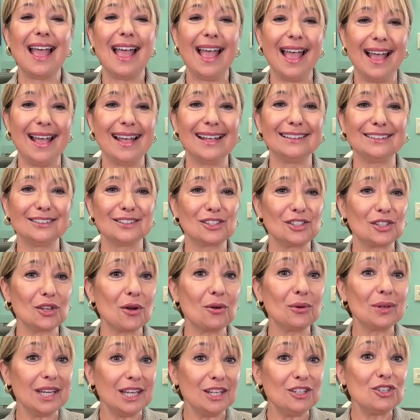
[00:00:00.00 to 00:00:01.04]
And
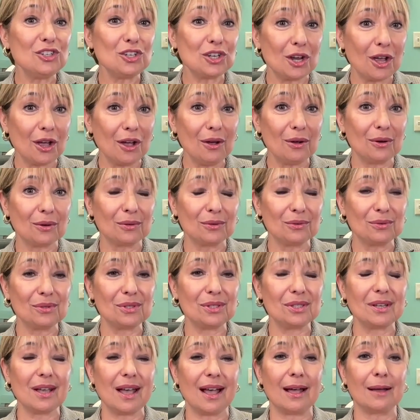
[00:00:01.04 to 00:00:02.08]
so he
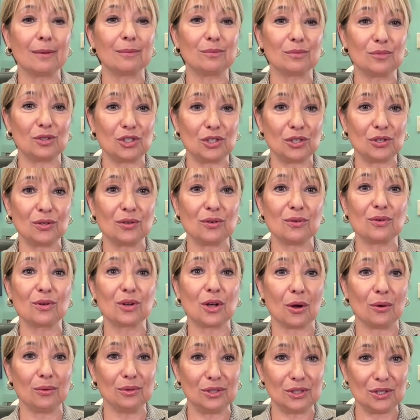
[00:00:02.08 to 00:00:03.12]
chose to
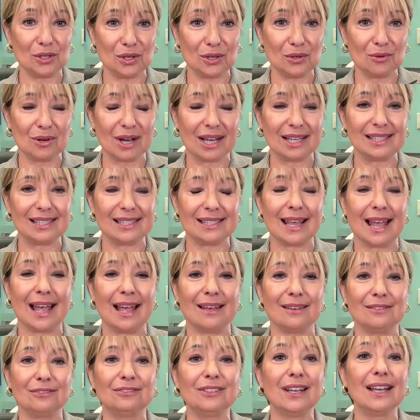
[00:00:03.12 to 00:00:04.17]
go to
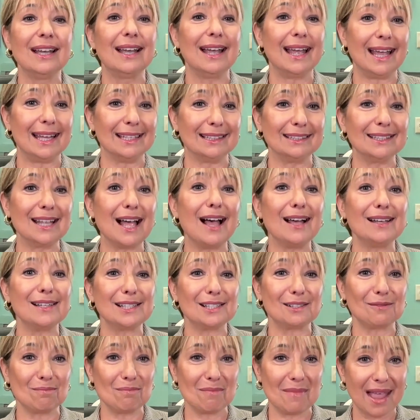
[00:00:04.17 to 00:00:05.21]
USF, and
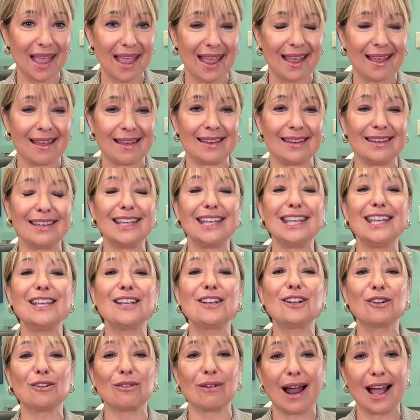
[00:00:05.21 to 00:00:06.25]
last May, he
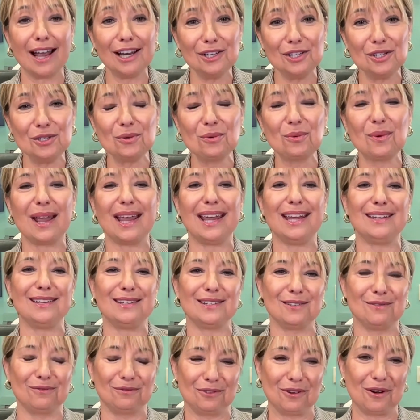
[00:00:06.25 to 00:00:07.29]

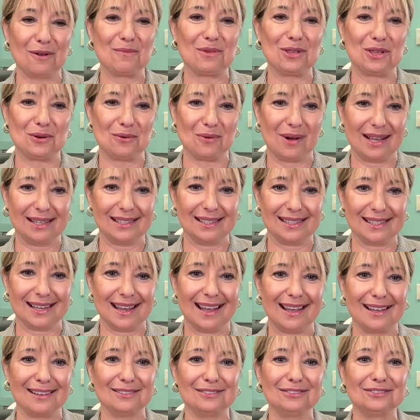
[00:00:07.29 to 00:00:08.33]
graduated from
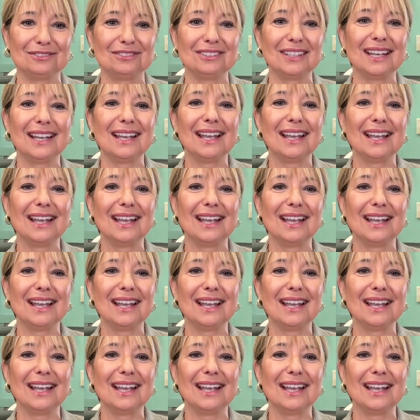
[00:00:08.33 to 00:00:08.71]
USF.